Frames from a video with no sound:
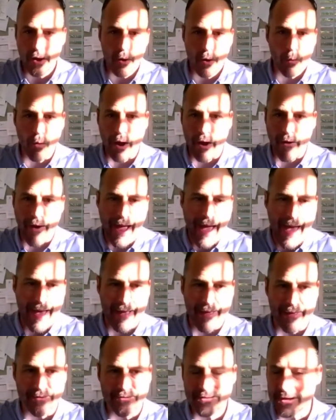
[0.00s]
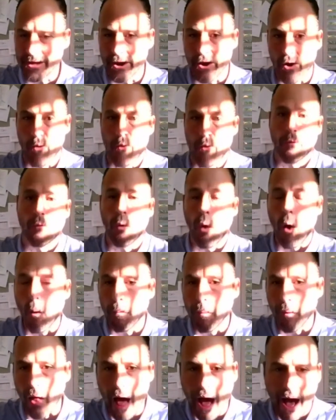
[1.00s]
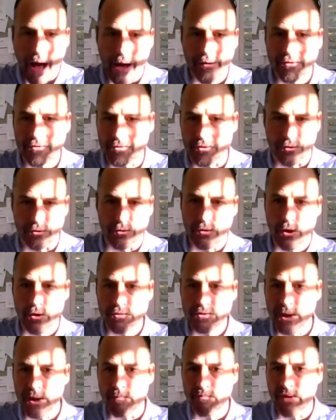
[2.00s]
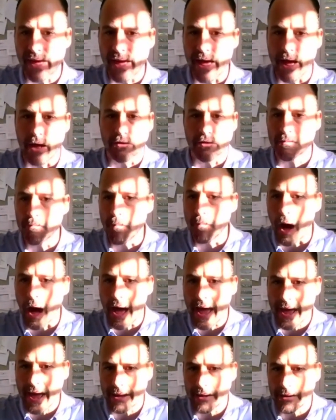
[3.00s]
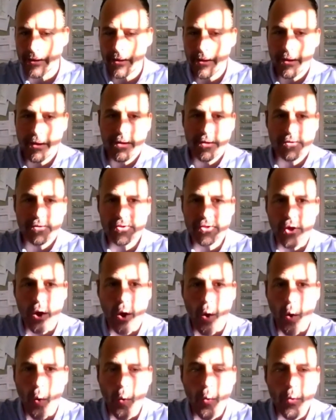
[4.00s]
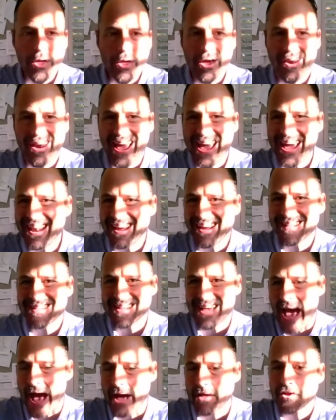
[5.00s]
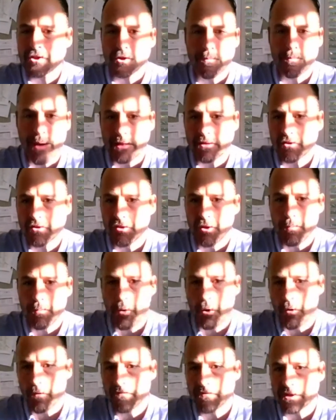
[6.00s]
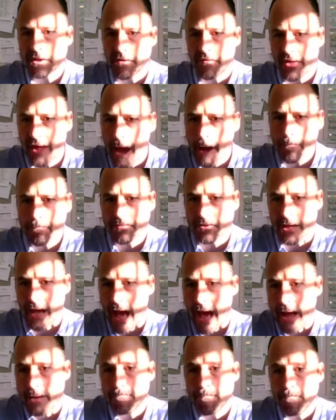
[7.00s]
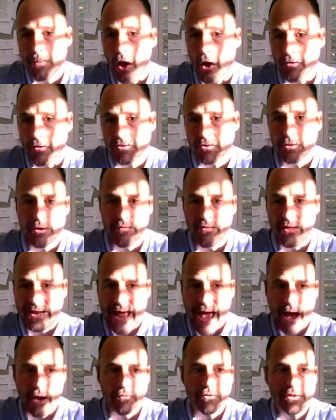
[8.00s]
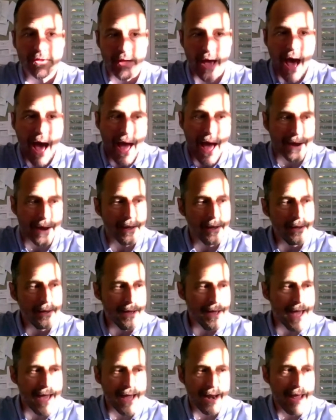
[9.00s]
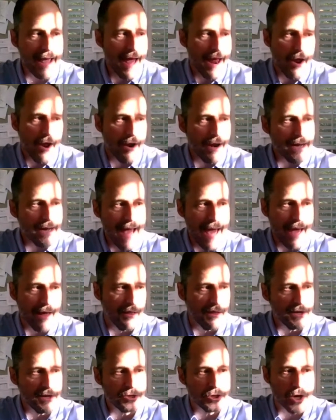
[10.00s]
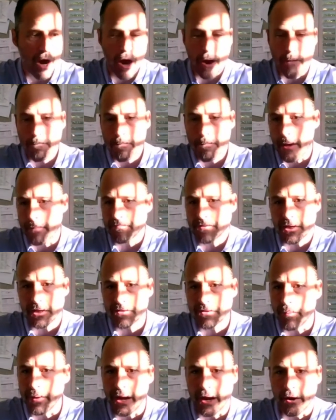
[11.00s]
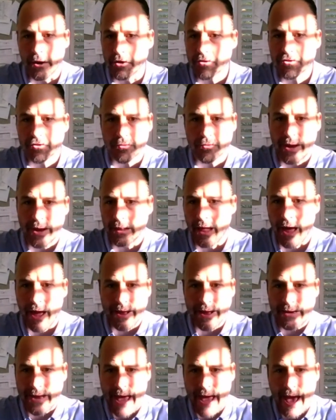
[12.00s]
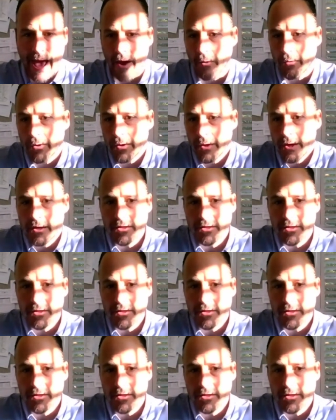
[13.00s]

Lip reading: Whereas, you know, a Roblox or something else might. So, you know, it exacerbates the moves to the upside, but also to the downside. And again, on a daily chart, Pepsi's been on a straight line down.